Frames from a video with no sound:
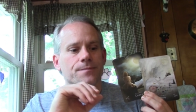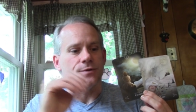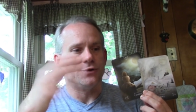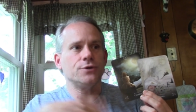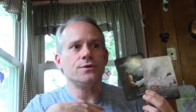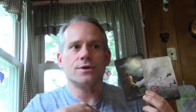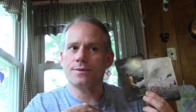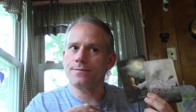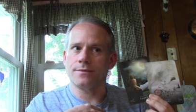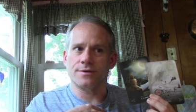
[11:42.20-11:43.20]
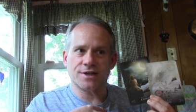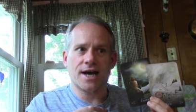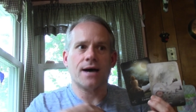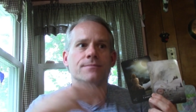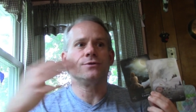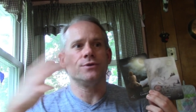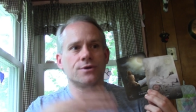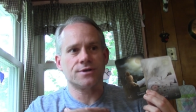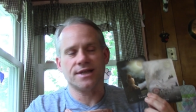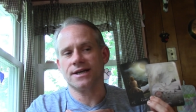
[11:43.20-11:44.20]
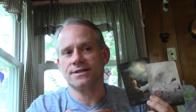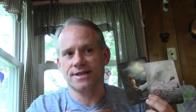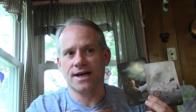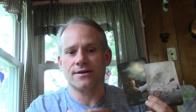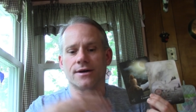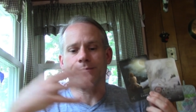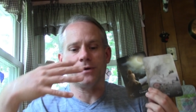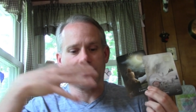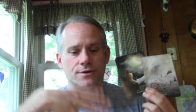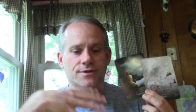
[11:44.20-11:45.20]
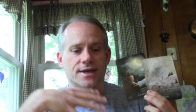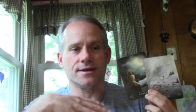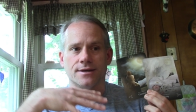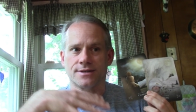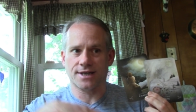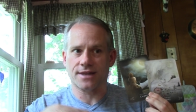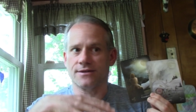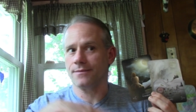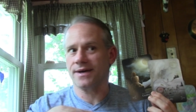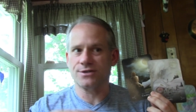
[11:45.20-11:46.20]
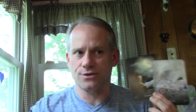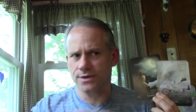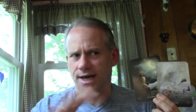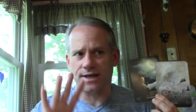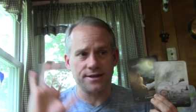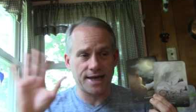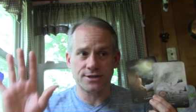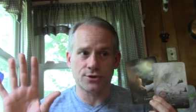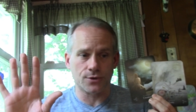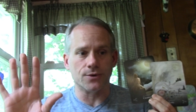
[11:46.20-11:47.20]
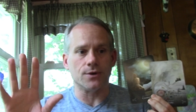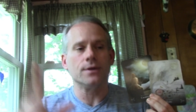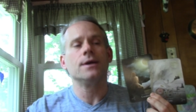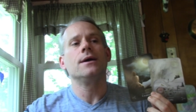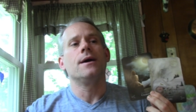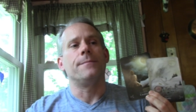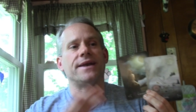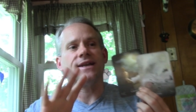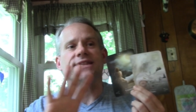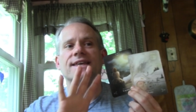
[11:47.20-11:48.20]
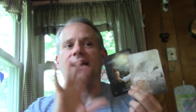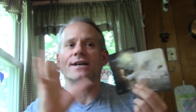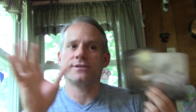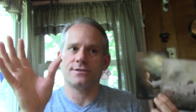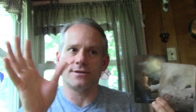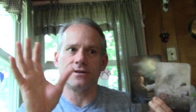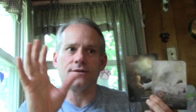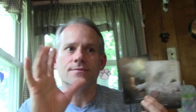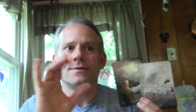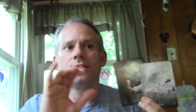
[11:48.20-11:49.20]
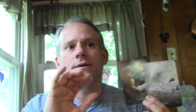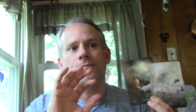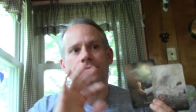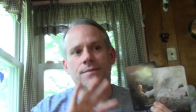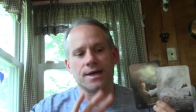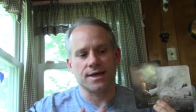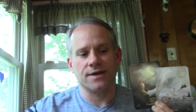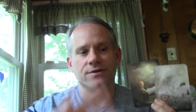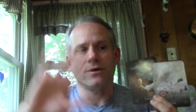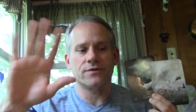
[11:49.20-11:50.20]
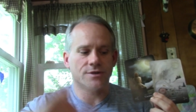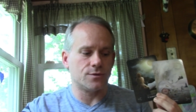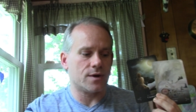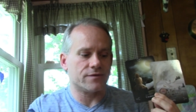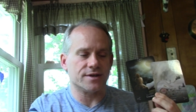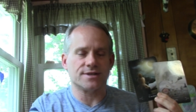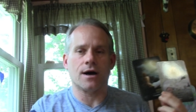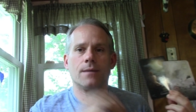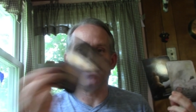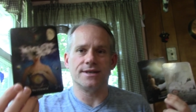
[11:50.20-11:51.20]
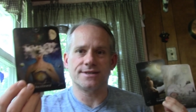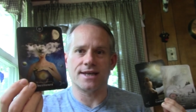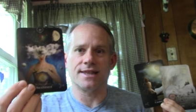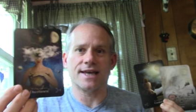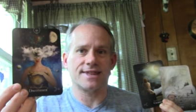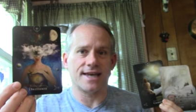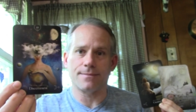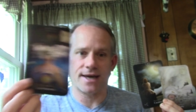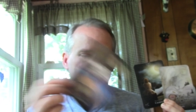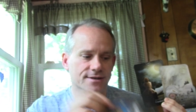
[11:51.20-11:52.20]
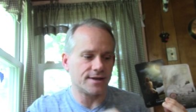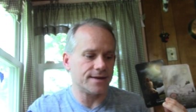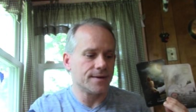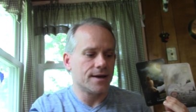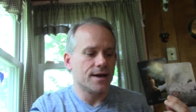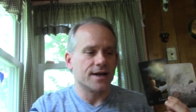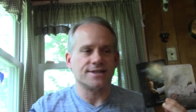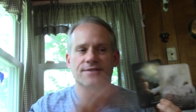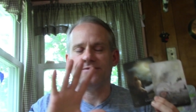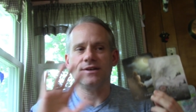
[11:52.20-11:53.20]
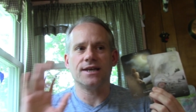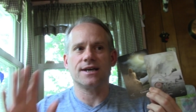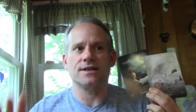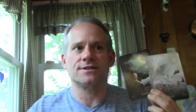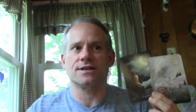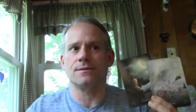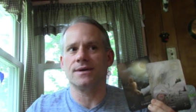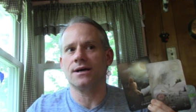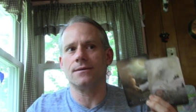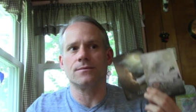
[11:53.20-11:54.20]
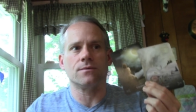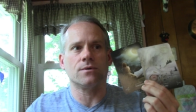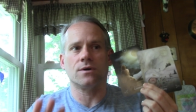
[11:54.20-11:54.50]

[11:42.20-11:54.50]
Do your job, do your thing together, put your thing together the best you can. That's cool. But anything external, like give it over to whoever this hub is and let them handle it because I feel like it's going to become